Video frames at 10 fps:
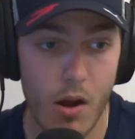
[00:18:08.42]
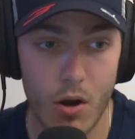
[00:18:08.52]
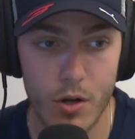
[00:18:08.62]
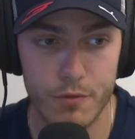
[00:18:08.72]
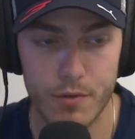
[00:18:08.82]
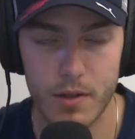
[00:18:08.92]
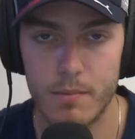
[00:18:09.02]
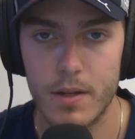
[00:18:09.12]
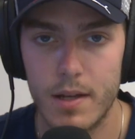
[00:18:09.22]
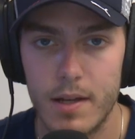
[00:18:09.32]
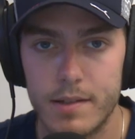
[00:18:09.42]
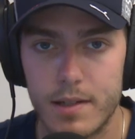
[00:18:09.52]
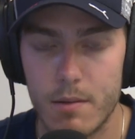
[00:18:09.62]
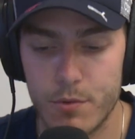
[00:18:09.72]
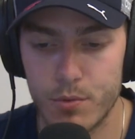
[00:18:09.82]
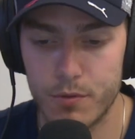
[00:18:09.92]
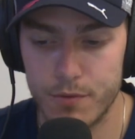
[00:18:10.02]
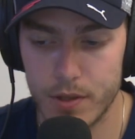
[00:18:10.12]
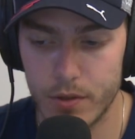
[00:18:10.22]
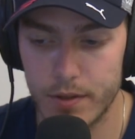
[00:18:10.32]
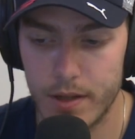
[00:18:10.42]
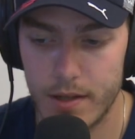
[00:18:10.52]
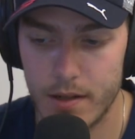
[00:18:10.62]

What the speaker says: harder for him to come through the field,